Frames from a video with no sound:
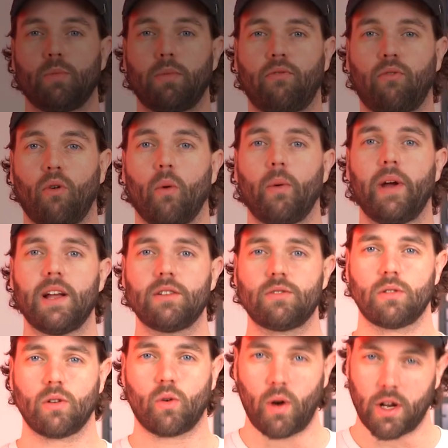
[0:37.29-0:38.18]
before we
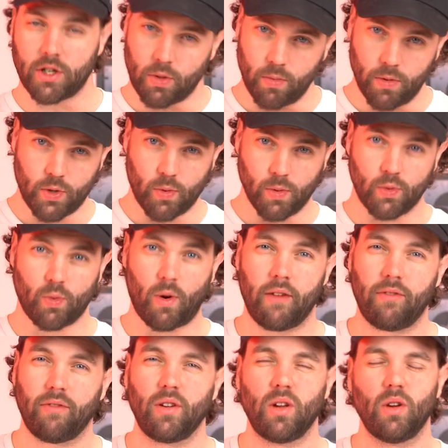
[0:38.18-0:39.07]
answer the question which one's
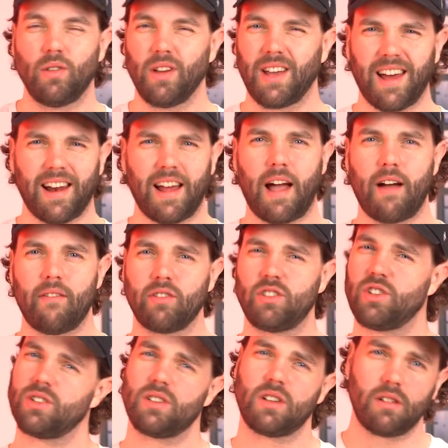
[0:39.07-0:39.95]
right for you, you got to have
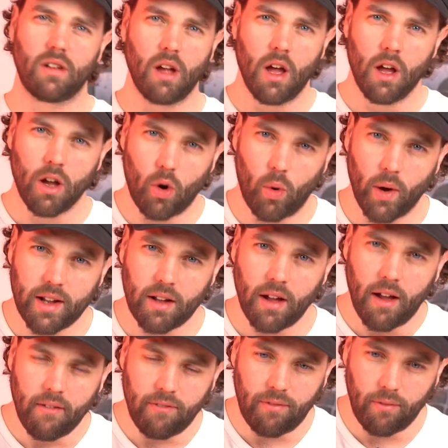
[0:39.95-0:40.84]
just a quick,
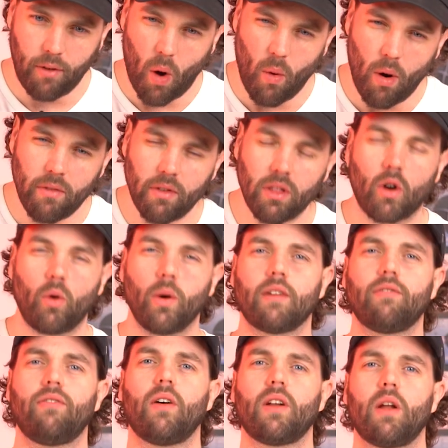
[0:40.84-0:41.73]
go over the
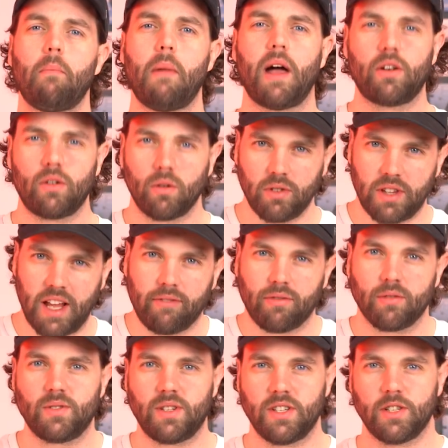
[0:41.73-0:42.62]
quick fundamental
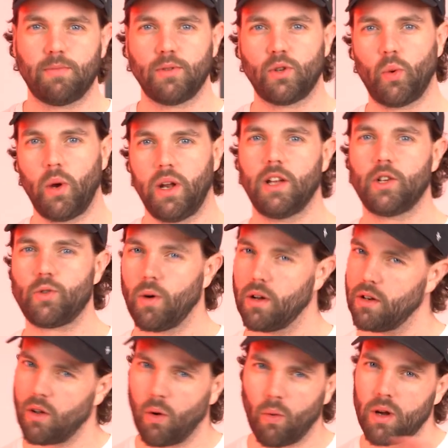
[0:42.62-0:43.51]
differences between each
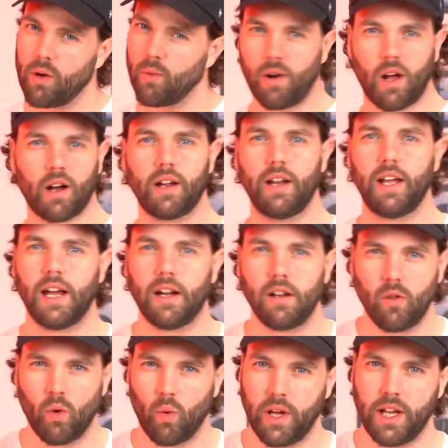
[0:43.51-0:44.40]
one. Don't worry, we're not going to get
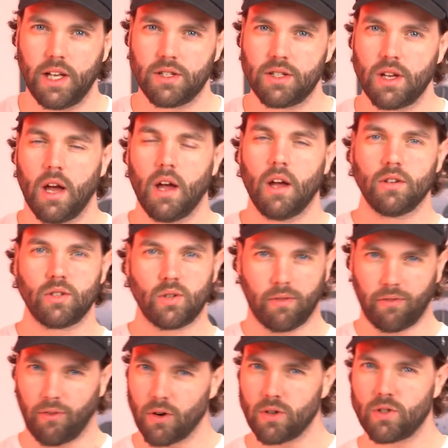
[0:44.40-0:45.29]
into the weeds. So
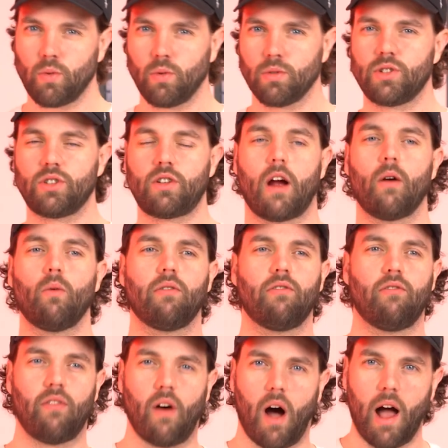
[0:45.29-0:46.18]
first we'll start with
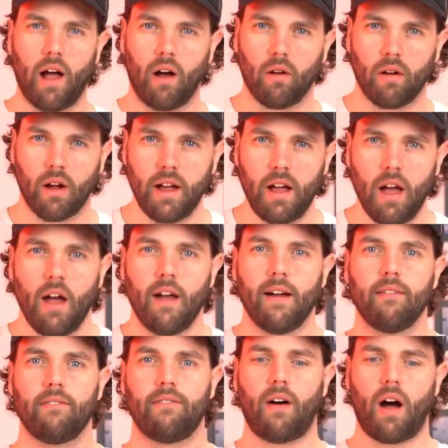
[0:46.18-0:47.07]
file, right?
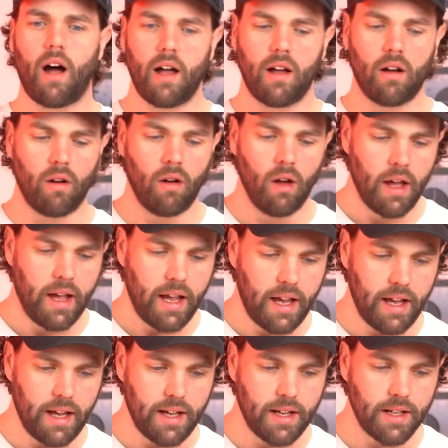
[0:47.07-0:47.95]
File
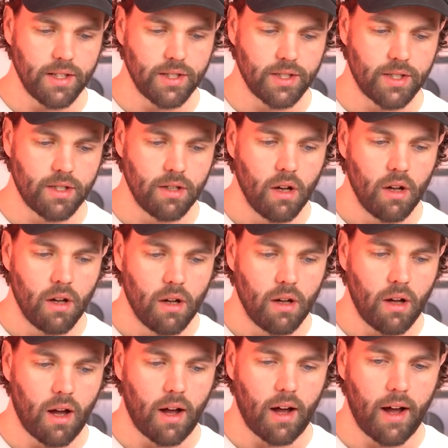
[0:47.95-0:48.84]
is,
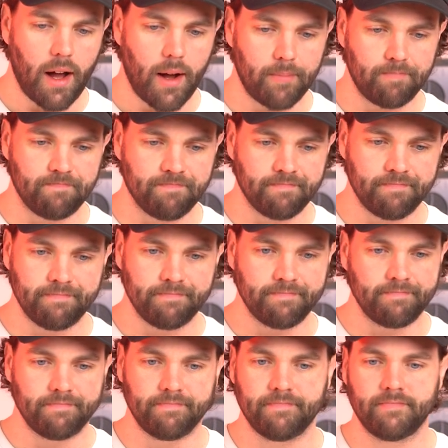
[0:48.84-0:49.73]

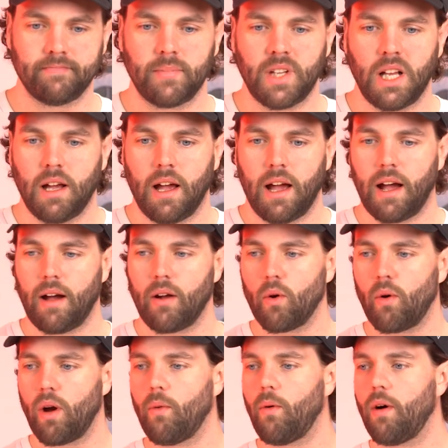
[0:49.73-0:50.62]
how
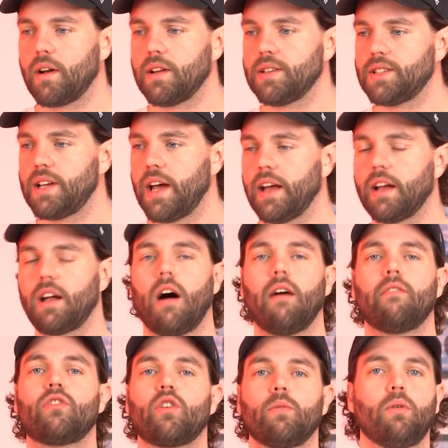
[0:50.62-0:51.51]
do I want to say,
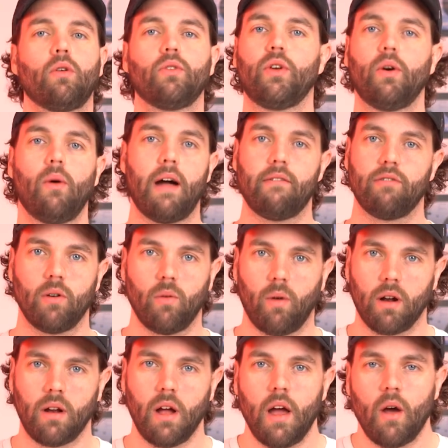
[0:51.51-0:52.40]
comfortable to
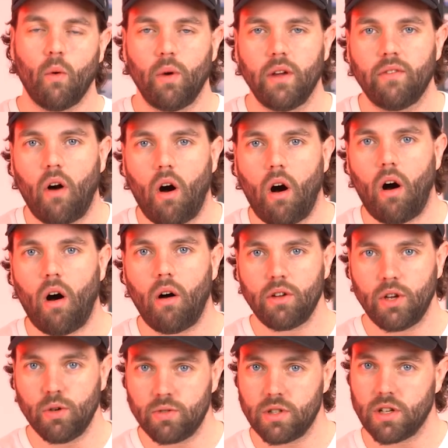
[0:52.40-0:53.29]
everyone. We've
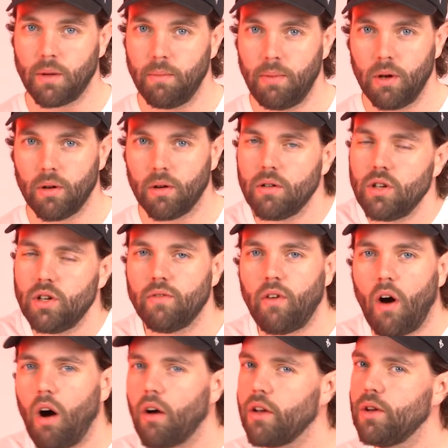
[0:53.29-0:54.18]
all used a computer,
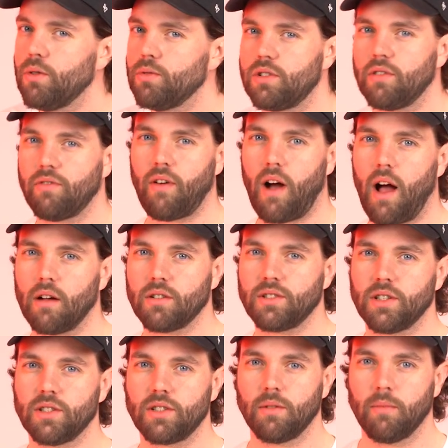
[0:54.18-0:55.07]
you've all used a file
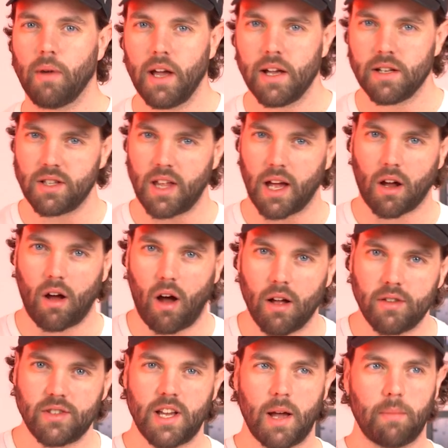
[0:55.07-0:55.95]
system. It's that
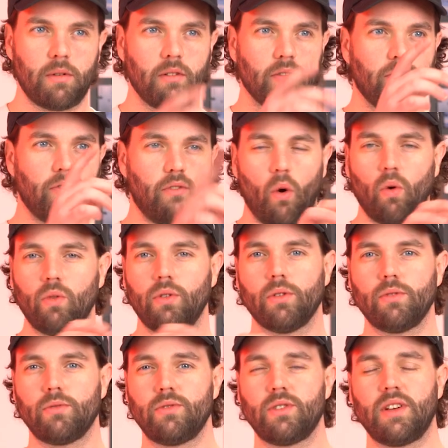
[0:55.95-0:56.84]
concept of
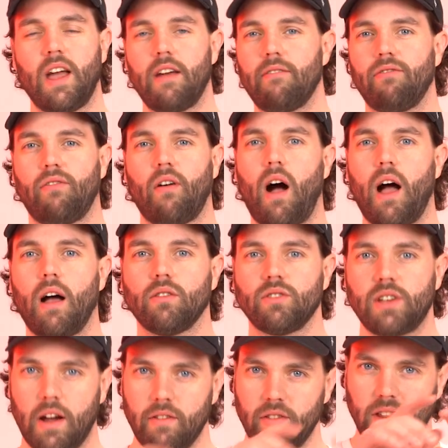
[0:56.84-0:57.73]
folders and
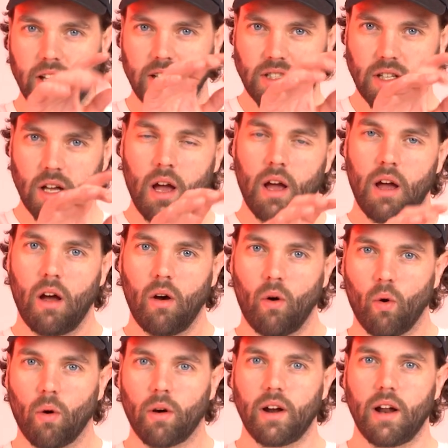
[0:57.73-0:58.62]
files. Everything's
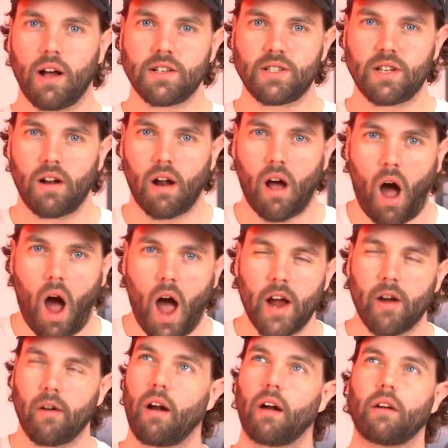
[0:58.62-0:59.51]
organized in a
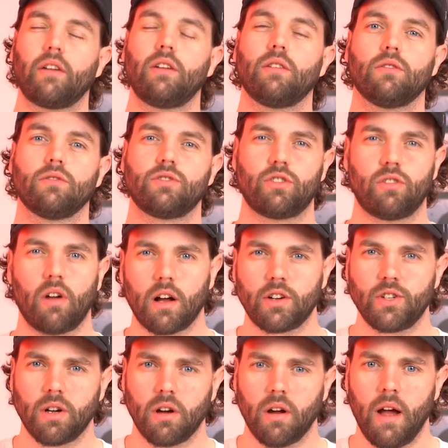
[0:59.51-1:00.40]
hierarchical
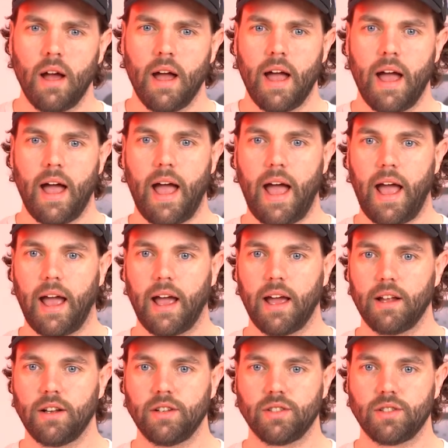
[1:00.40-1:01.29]
structure,
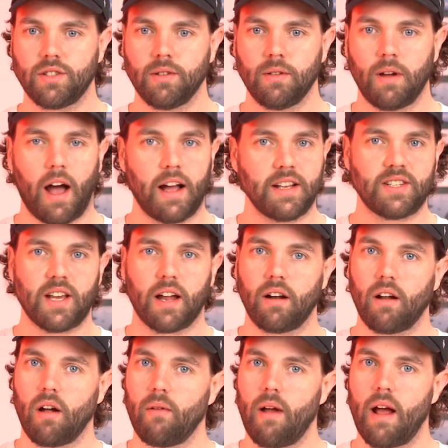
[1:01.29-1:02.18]
and I said
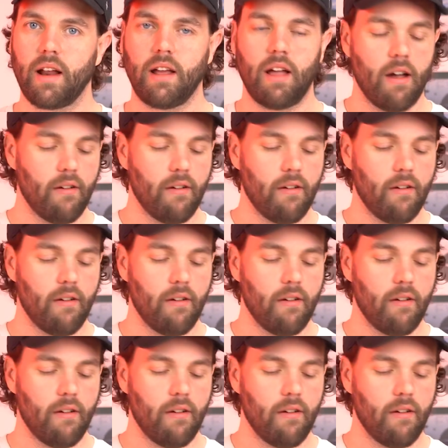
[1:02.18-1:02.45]
it already,